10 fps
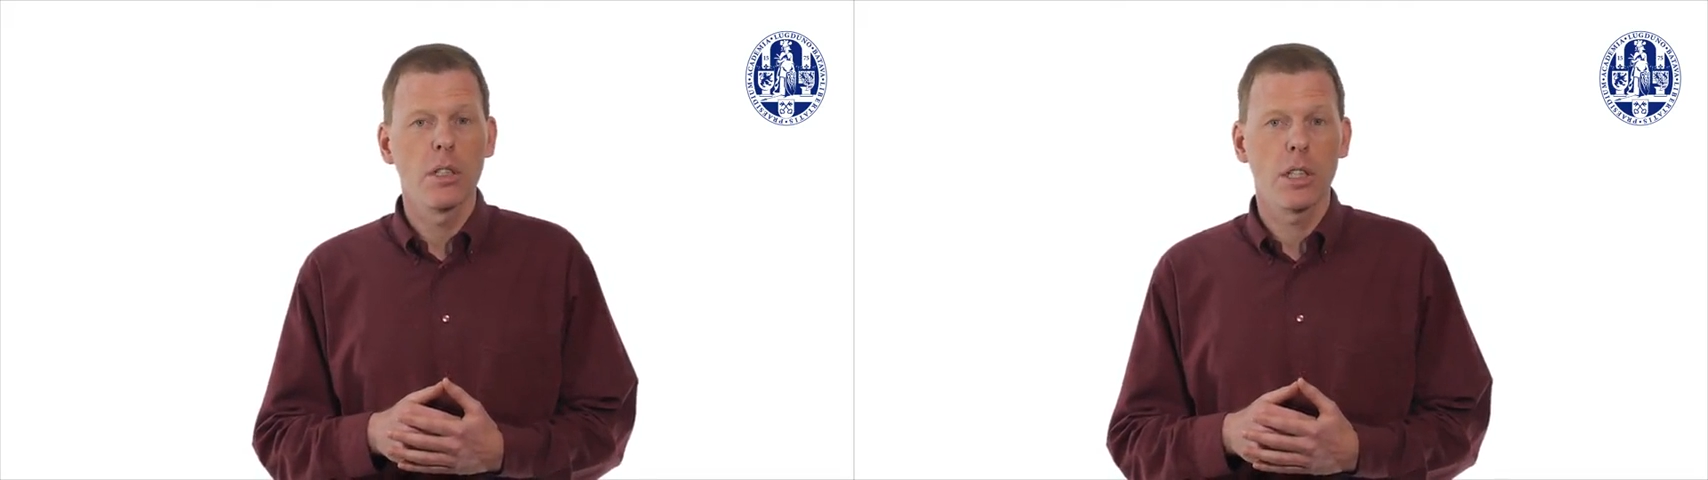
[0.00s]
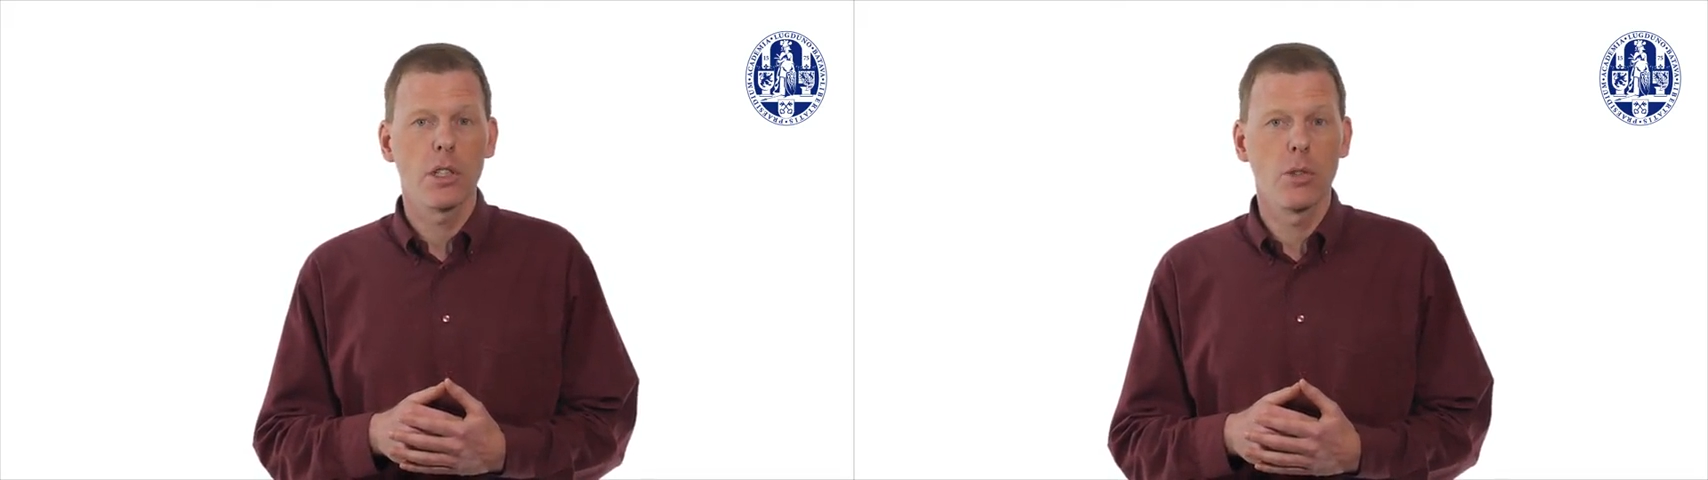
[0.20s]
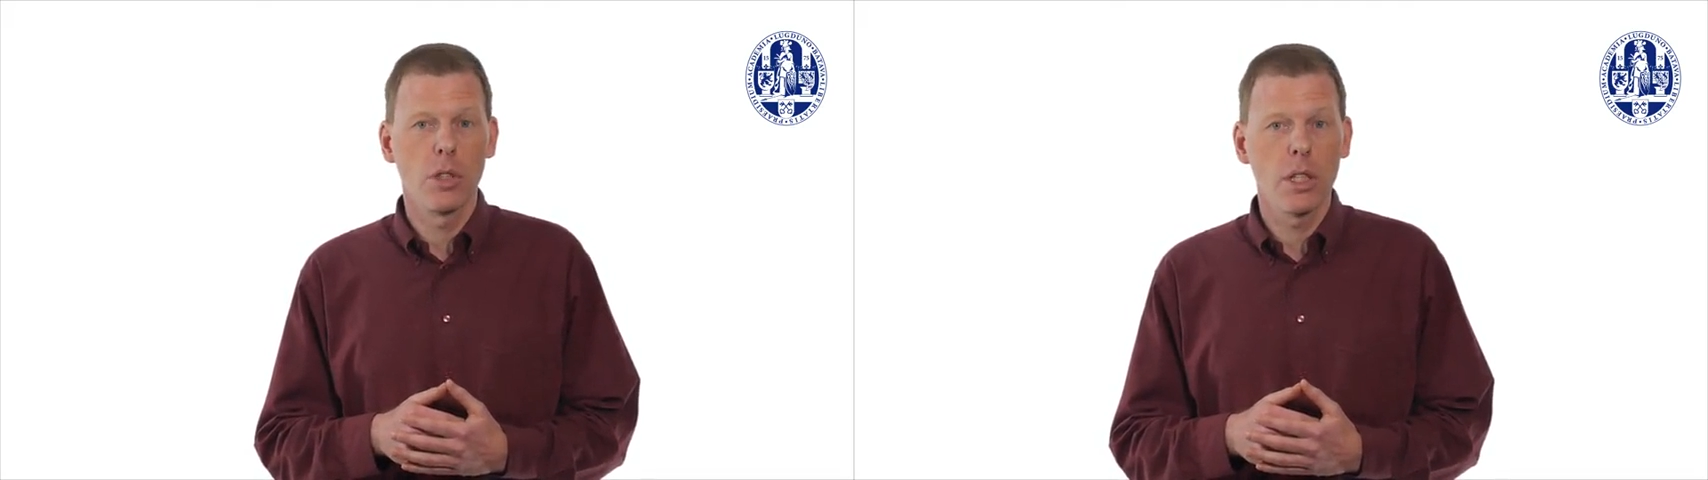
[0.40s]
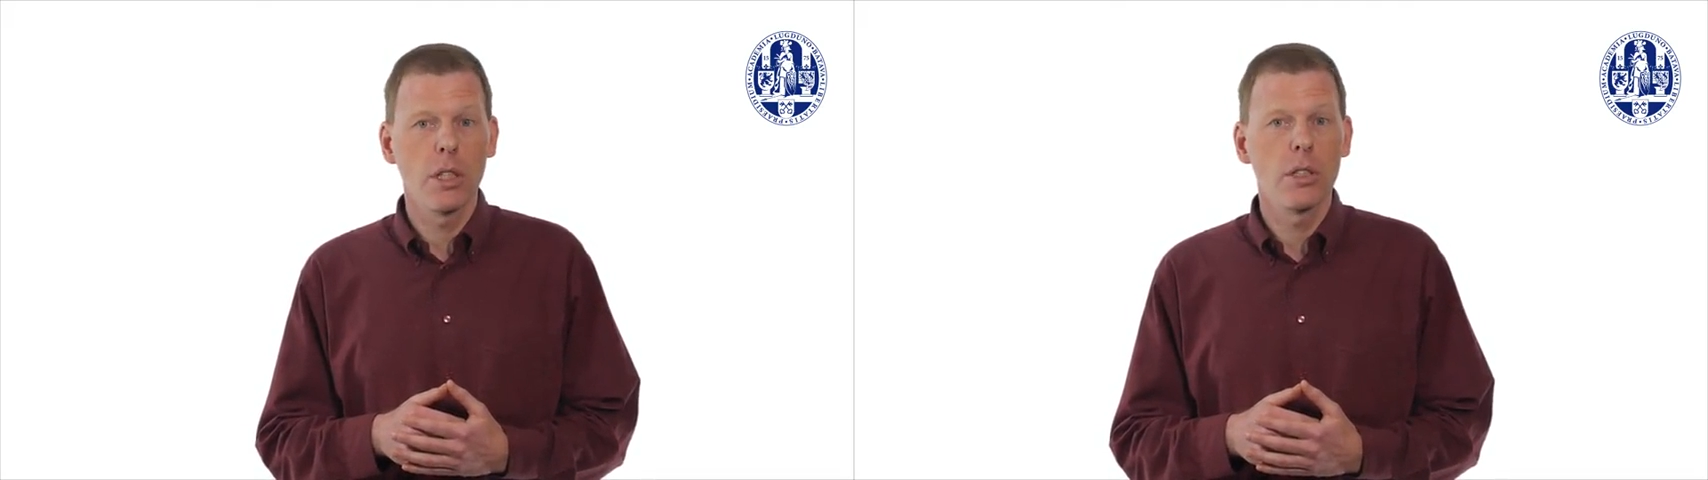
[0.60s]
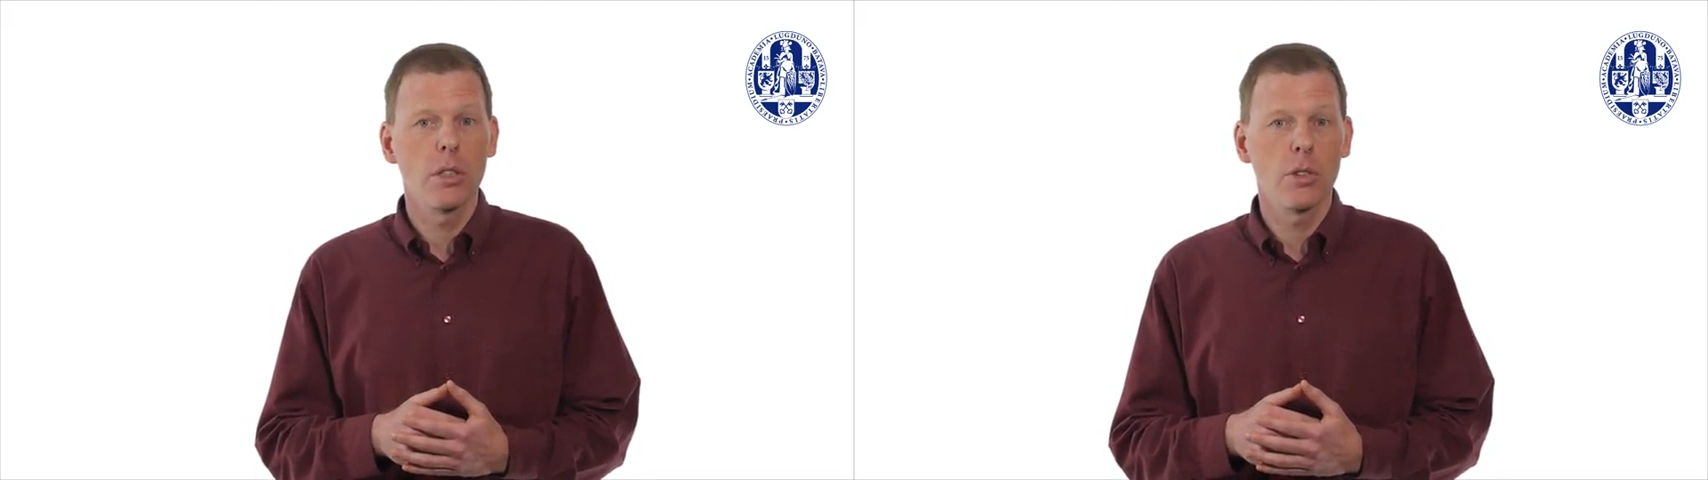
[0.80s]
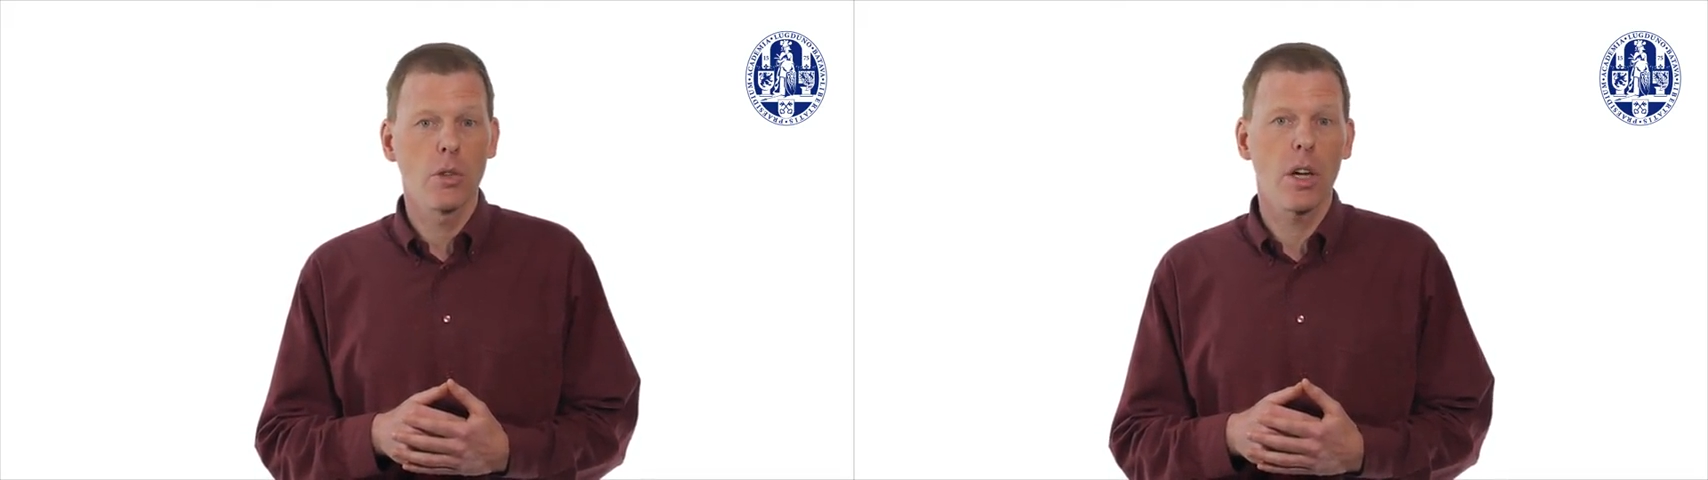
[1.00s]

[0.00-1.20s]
that you need to